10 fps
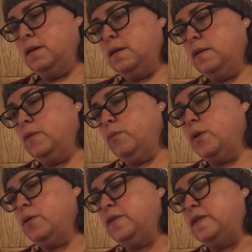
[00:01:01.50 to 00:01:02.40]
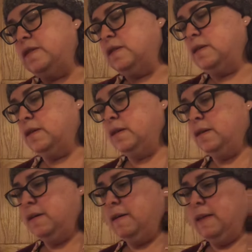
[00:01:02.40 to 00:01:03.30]
the roast.
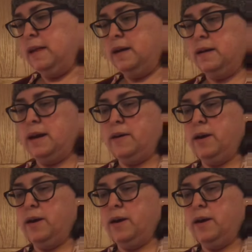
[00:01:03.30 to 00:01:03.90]
Now here